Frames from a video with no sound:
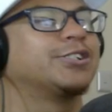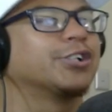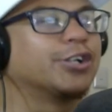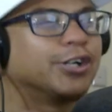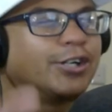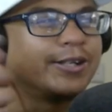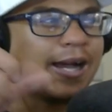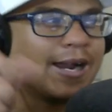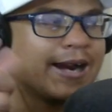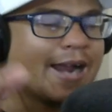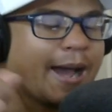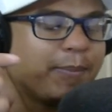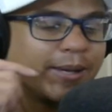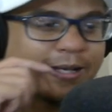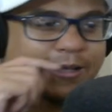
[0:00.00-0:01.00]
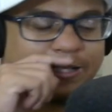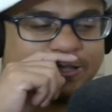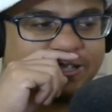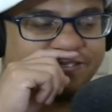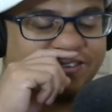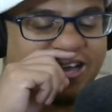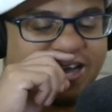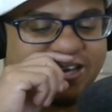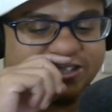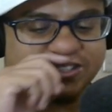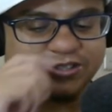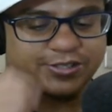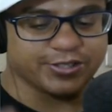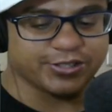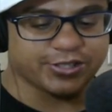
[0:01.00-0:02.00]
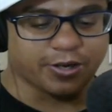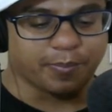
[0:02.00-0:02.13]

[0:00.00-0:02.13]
a good dynamic that they've added to the show,